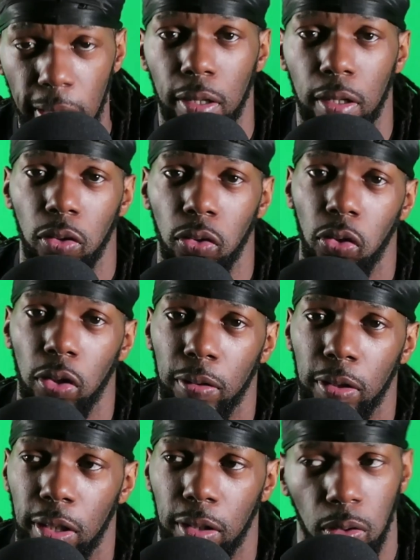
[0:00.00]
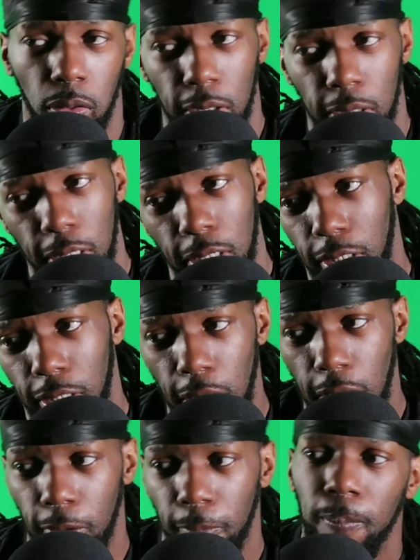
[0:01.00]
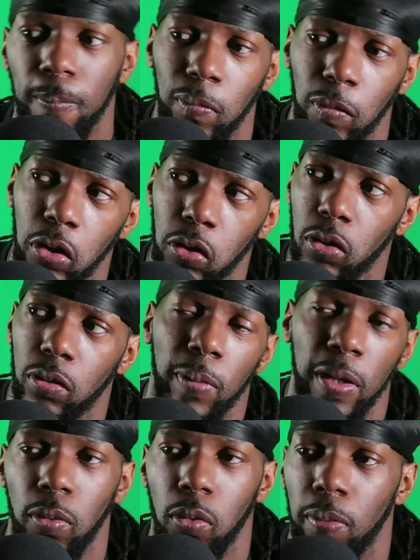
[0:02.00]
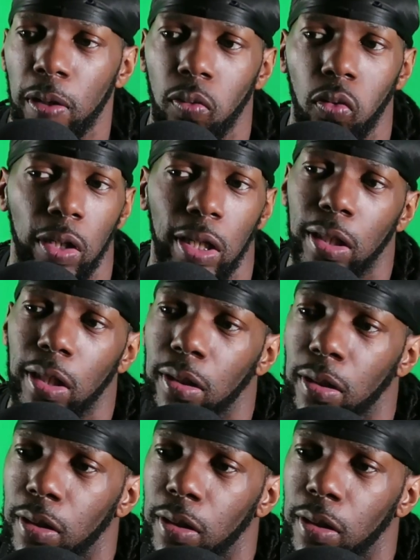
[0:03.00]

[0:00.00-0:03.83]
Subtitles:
You know what I'm saying? So at the end of the day, people get this